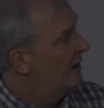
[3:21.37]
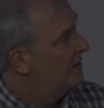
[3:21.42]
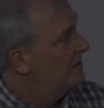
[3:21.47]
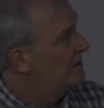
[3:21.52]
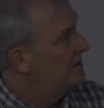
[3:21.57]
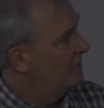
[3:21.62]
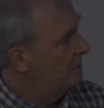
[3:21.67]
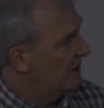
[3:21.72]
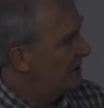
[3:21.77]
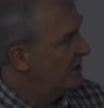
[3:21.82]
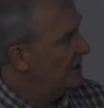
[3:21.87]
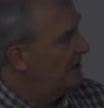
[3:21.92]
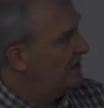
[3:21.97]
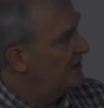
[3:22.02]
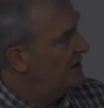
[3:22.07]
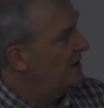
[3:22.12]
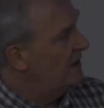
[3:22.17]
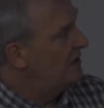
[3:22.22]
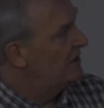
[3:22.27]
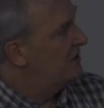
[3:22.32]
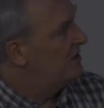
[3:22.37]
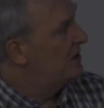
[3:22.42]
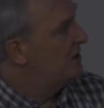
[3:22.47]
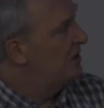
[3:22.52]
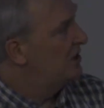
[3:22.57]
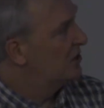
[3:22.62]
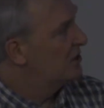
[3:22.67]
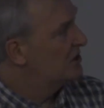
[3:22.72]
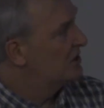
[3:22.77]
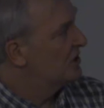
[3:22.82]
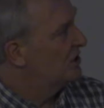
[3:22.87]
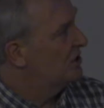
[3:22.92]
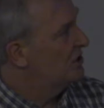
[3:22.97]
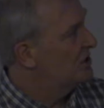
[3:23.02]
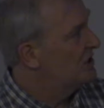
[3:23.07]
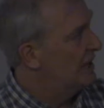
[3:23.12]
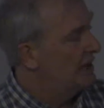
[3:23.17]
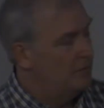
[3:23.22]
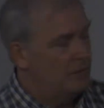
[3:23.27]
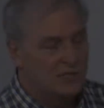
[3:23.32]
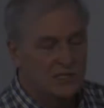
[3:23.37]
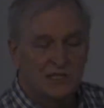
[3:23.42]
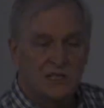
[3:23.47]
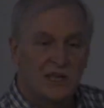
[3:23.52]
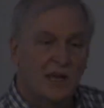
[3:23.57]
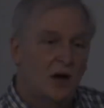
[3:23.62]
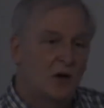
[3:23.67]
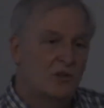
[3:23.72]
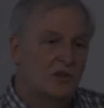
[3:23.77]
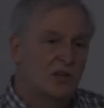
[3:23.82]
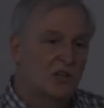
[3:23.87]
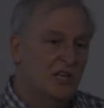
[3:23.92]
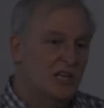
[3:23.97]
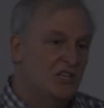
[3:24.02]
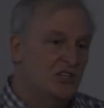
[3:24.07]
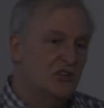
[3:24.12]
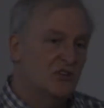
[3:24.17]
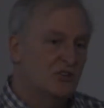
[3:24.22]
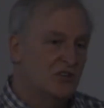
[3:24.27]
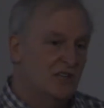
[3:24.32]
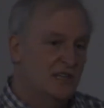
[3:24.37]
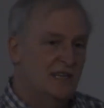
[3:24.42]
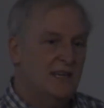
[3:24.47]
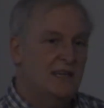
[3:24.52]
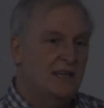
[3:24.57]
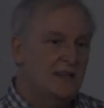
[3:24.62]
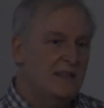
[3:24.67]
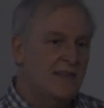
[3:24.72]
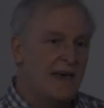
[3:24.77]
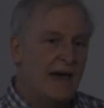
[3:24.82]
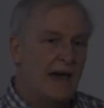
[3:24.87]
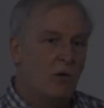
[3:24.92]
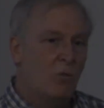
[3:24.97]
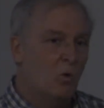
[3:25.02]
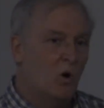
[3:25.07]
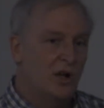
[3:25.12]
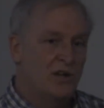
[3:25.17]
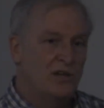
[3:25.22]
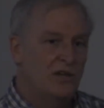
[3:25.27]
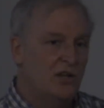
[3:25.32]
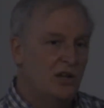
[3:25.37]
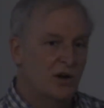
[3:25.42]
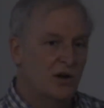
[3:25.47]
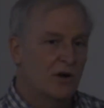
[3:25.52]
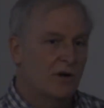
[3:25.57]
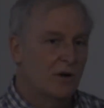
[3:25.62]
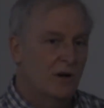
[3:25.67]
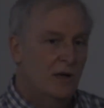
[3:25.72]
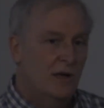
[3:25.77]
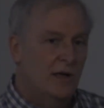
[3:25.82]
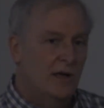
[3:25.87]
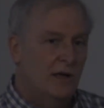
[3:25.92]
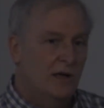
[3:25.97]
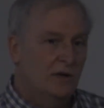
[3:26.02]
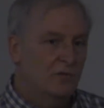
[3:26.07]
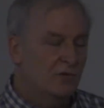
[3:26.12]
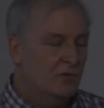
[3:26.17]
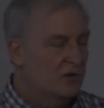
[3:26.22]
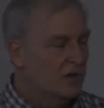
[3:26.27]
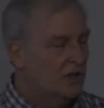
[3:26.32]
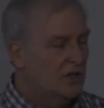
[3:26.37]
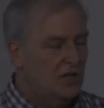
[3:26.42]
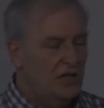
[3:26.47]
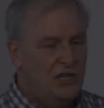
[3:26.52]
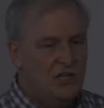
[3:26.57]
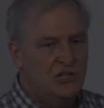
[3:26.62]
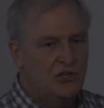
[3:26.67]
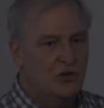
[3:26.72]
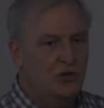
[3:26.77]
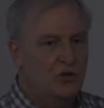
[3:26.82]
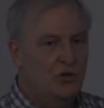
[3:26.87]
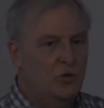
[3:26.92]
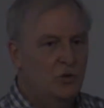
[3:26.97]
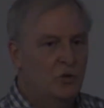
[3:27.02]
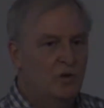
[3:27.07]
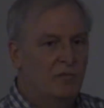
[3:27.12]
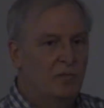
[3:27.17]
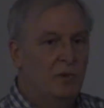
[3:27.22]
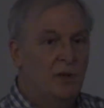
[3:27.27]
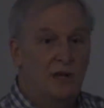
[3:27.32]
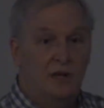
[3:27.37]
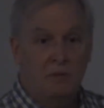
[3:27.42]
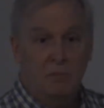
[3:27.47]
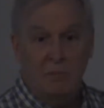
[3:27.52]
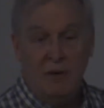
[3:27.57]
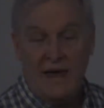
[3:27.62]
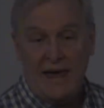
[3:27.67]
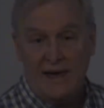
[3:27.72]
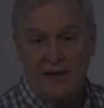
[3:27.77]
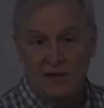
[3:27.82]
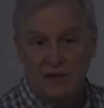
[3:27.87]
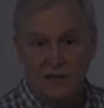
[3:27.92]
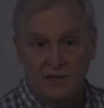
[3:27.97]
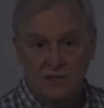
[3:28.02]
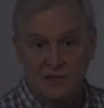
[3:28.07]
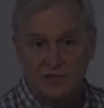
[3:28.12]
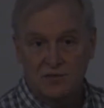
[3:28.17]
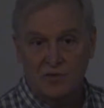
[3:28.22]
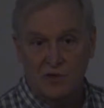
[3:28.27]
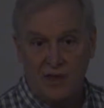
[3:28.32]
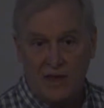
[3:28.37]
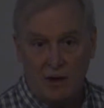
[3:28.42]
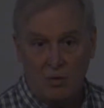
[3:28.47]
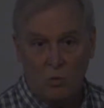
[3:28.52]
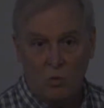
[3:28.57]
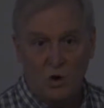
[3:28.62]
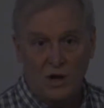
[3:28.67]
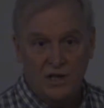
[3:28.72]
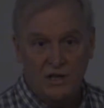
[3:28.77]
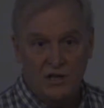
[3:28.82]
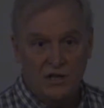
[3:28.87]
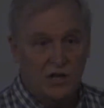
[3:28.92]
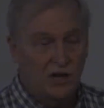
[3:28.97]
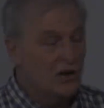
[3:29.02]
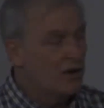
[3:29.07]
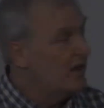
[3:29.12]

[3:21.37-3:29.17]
typically at the end of the year is a good time to see how the glacier did in that 1 year. And for the glacier to have been in balance for that 1 year,